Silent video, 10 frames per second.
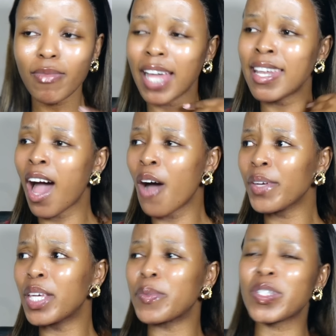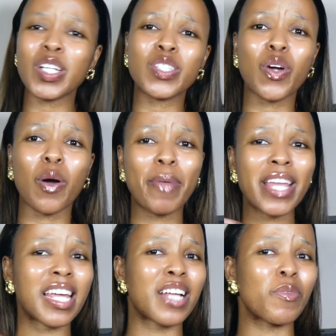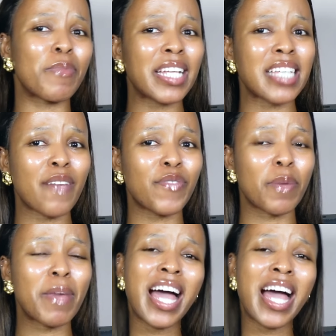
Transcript: Now he was starting to complain that I don't make time for him.